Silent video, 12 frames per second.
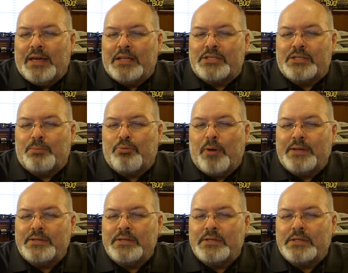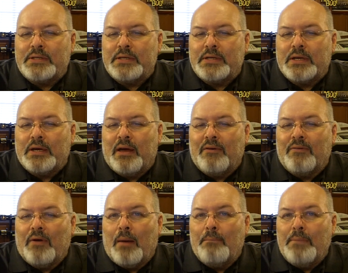it's the presence
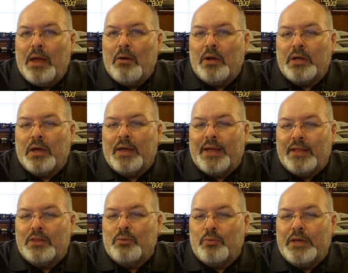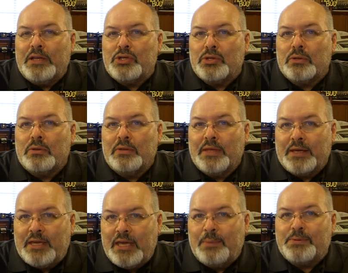of America in the region
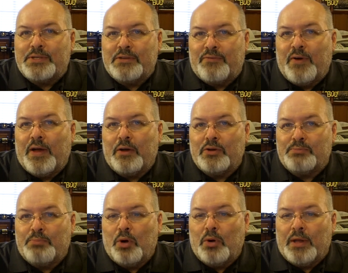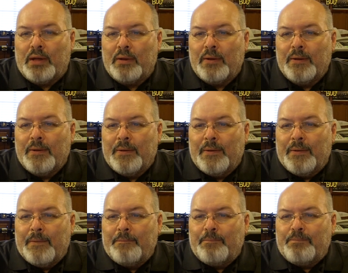that keeps the fires burning.
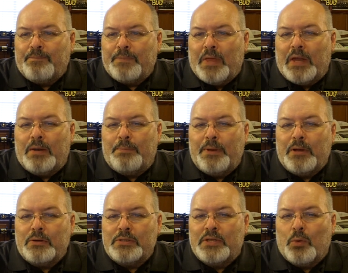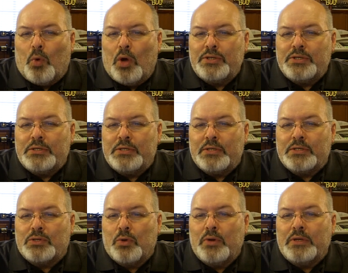And it appears that Washington
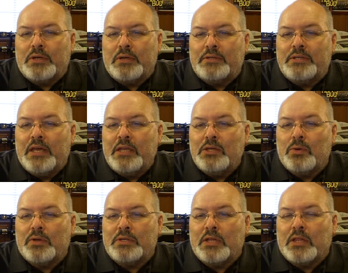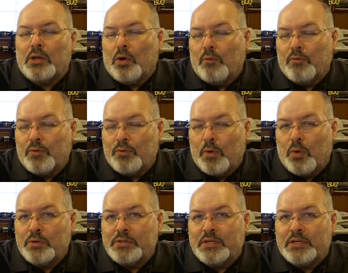is going to continue until it
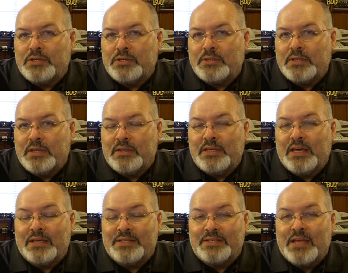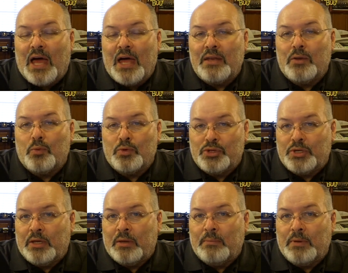overthrows the Assad
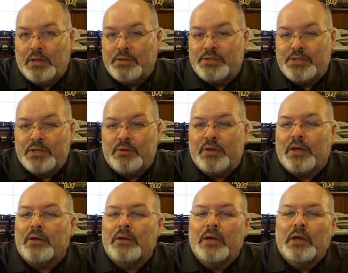regime in Syria.